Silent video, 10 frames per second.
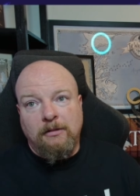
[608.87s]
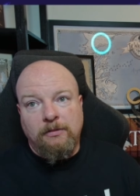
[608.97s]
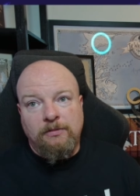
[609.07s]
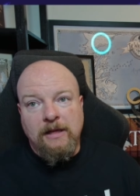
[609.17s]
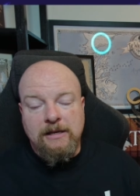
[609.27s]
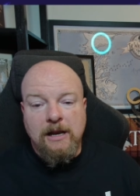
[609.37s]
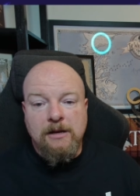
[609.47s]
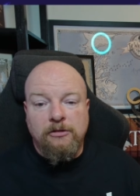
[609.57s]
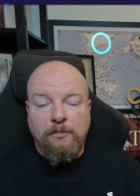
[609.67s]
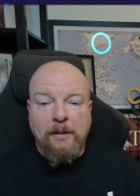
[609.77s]
they
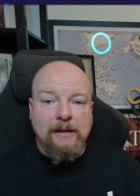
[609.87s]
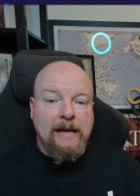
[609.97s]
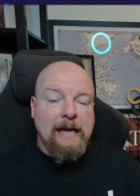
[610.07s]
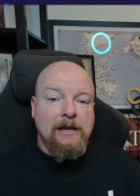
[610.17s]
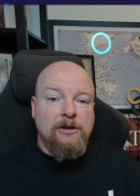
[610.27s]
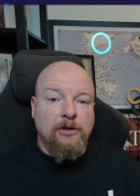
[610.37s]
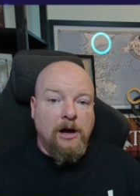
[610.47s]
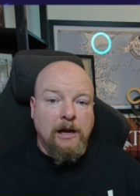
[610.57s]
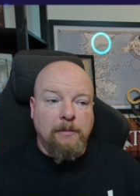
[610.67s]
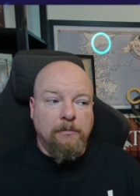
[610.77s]
didn't spend any
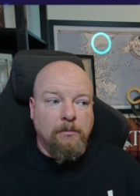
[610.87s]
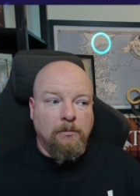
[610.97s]
time